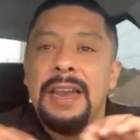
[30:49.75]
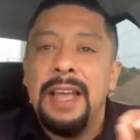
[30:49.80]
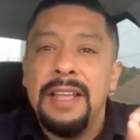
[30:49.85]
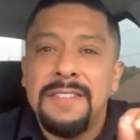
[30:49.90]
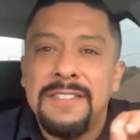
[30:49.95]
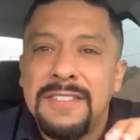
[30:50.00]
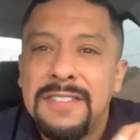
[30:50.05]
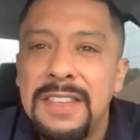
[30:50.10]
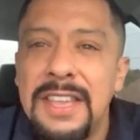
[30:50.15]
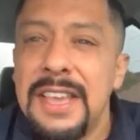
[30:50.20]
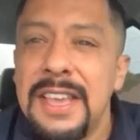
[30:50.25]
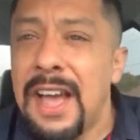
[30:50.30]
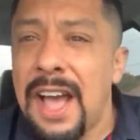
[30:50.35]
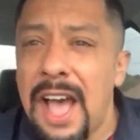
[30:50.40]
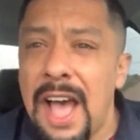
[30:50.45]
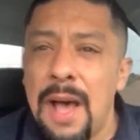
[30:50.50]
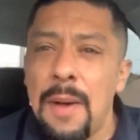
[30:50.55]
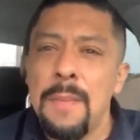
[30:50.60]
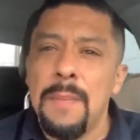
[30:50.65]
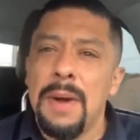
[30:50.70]
Let's see
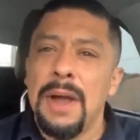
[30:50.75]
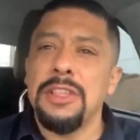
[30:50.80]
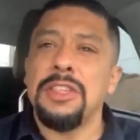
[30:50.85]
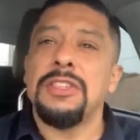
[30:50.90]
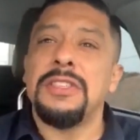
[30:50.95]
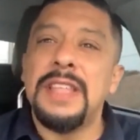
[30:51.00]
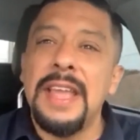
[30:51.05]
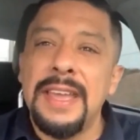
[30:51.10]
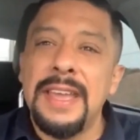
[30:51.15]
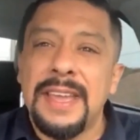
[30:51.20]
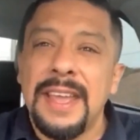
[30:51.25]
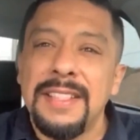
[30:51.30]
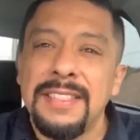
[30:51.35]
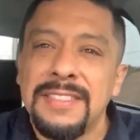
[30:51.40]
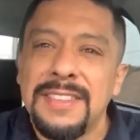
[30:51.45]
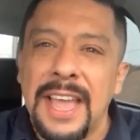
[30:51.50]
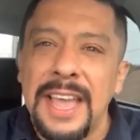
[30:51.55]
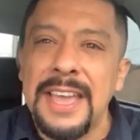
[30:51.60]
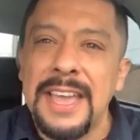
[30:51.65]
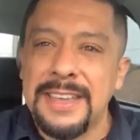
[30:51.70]
how much they
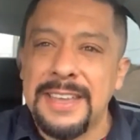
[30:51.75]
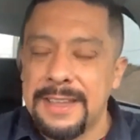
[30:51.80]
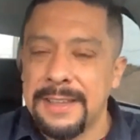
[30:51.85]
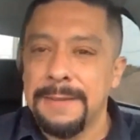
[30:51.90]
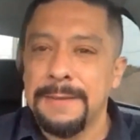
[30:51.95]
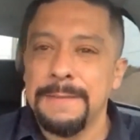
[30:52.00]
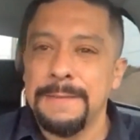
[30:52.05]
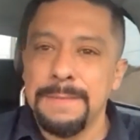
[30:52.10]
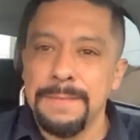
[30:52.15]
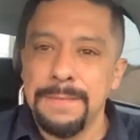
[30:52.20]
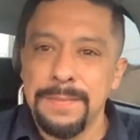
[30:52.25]
can take.